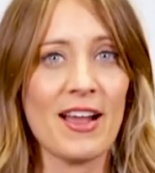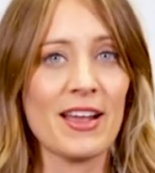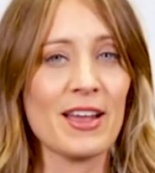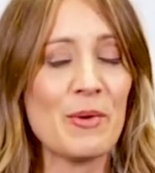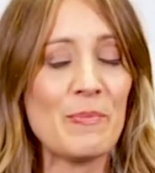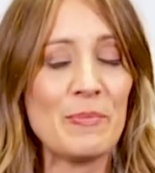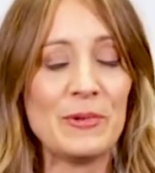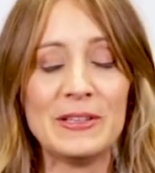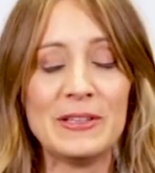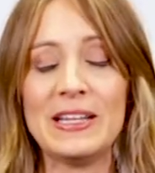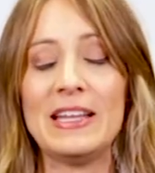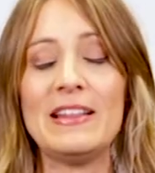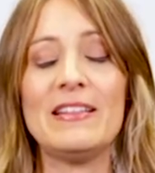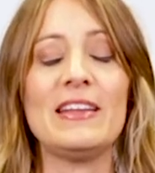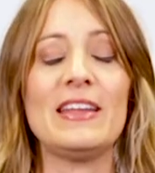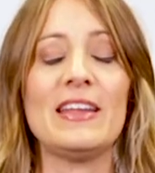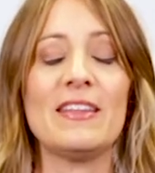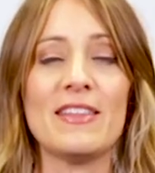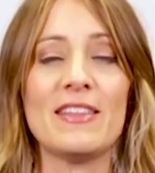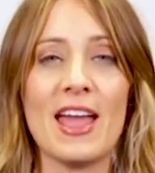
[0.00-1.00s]

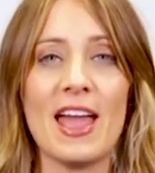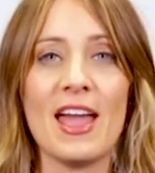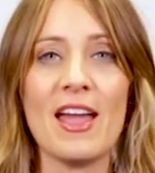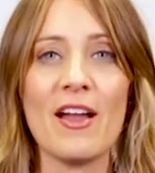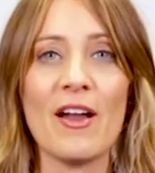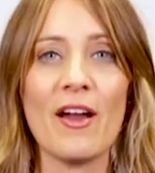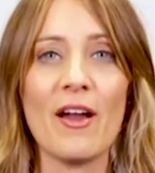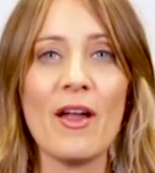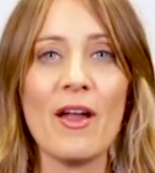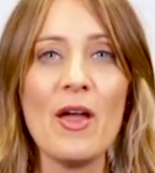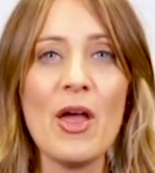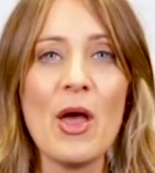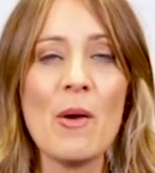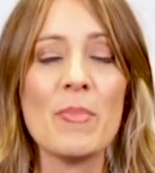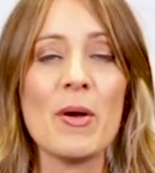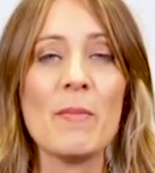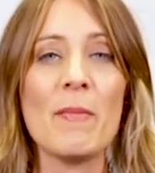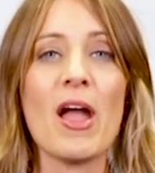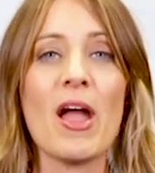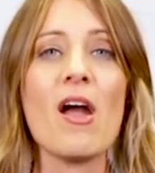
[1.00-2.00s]
completely in the air,
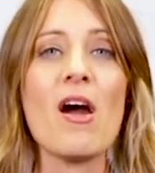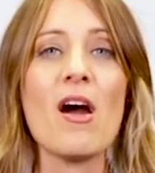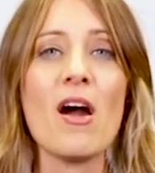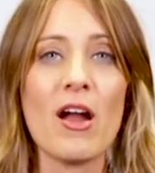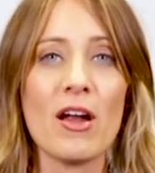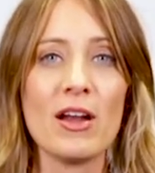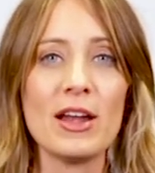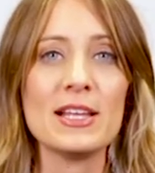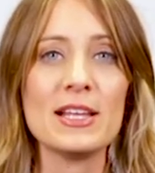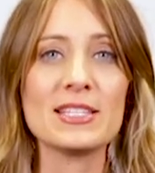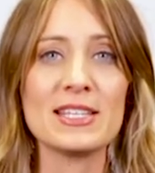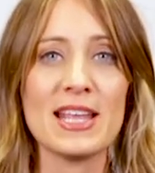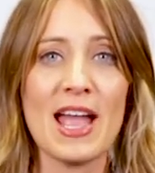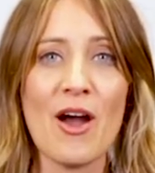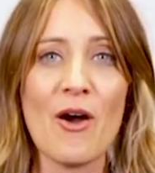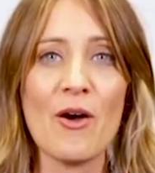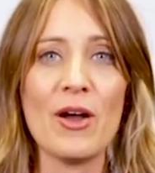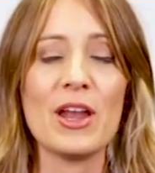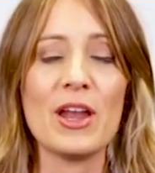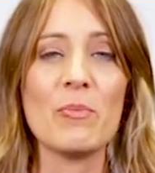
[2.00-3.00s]
but my heart is
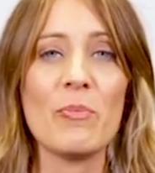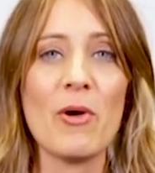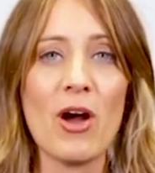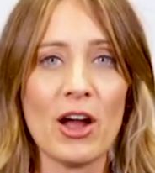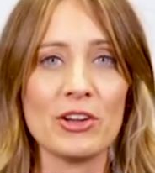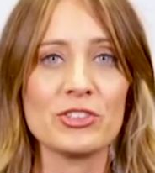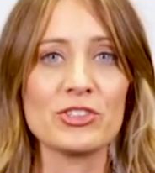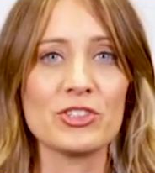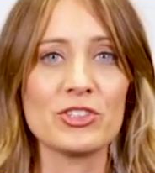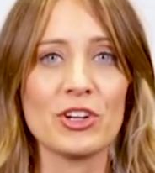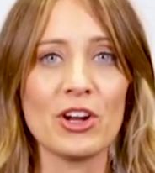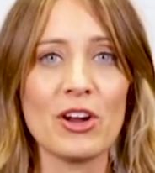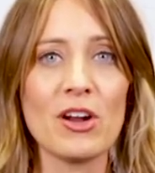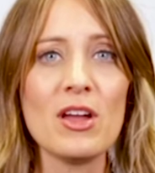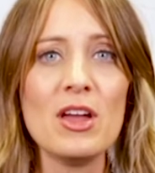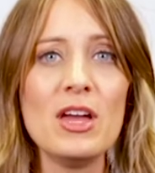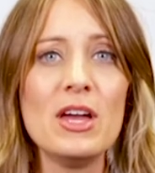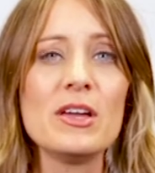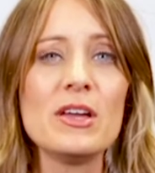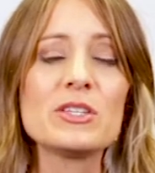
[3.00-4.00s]
now in a posture
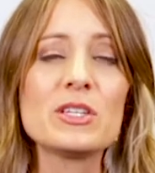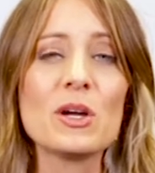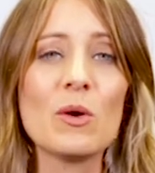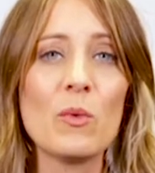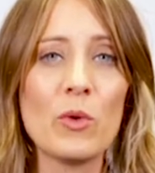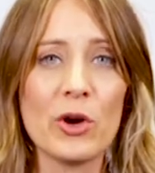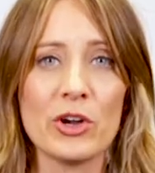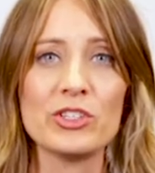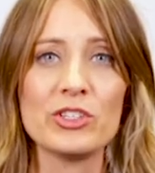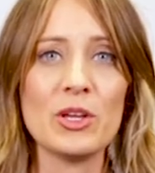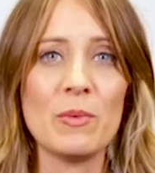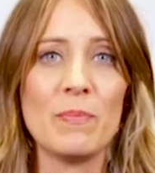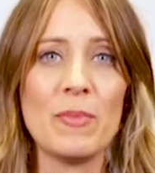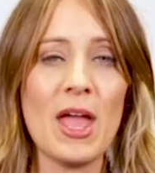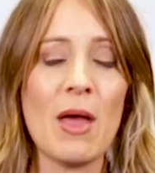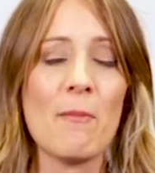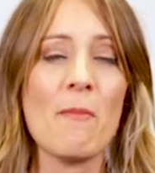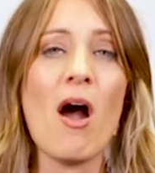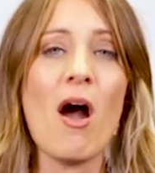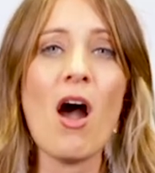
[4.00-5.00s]
to worship
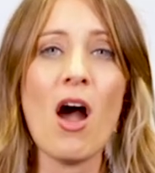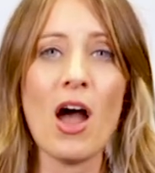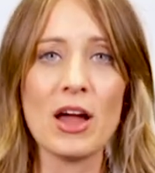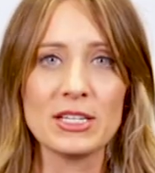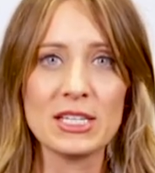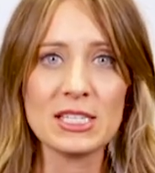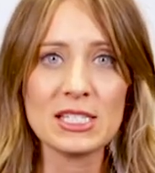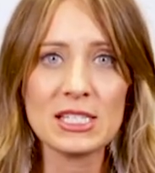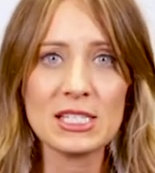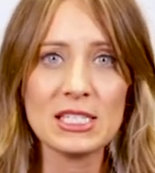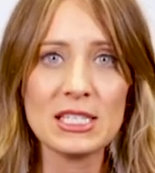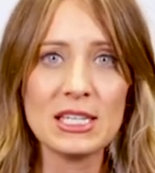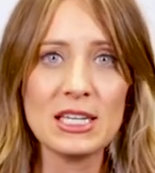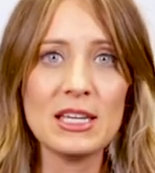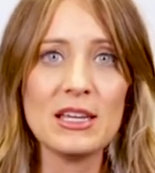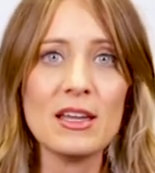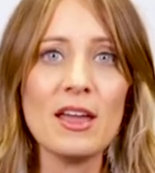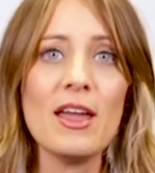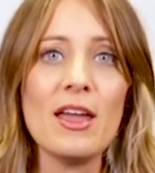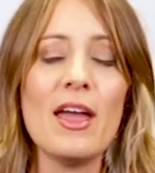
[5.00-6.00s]
Him
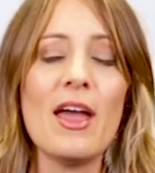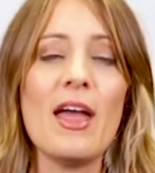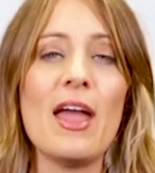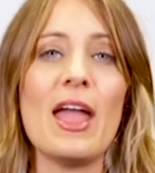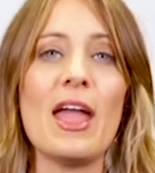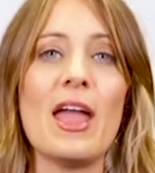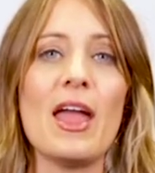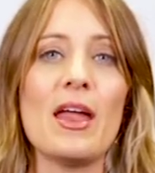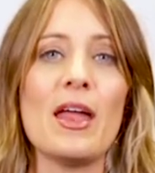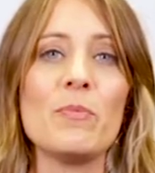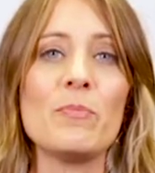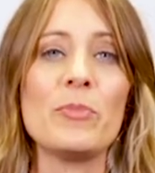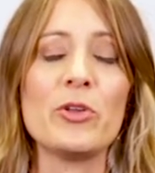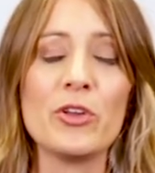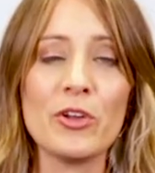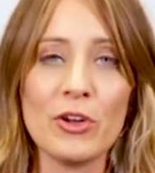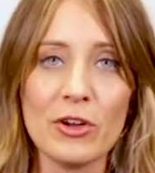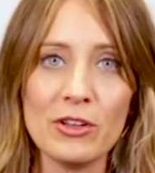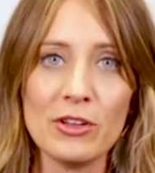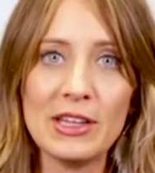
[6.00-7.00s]
honestly and
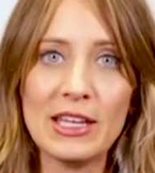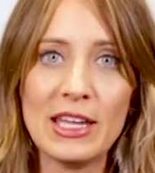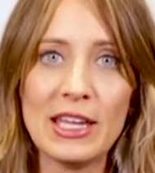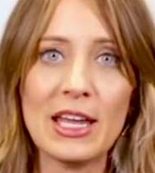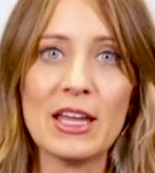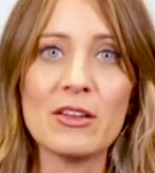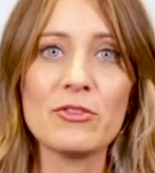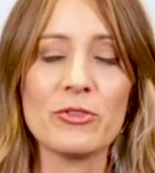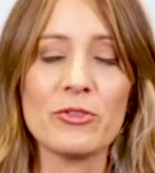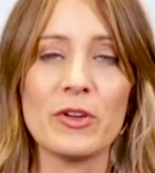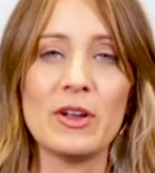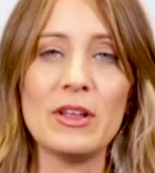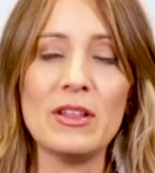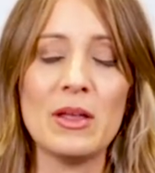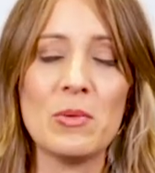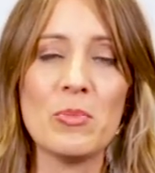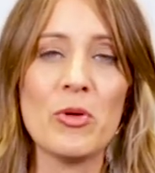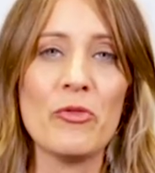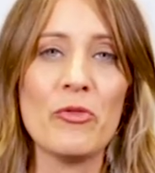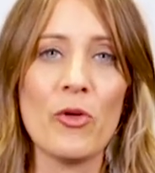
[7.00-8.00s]
purely and
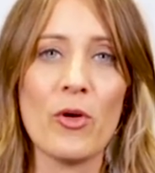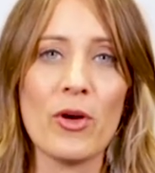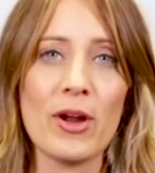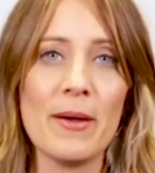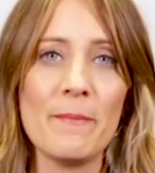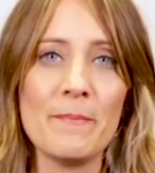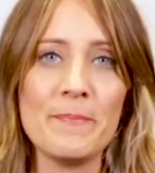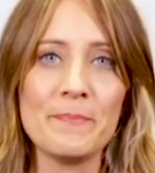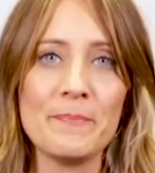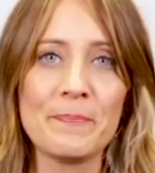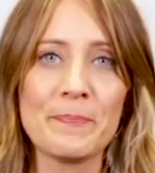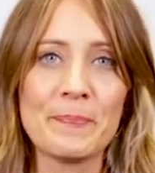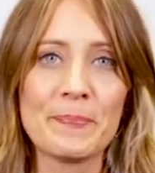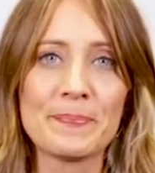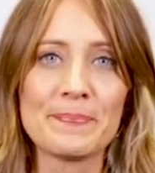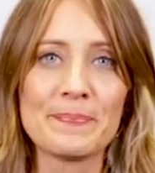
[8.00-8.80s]
freely before Him.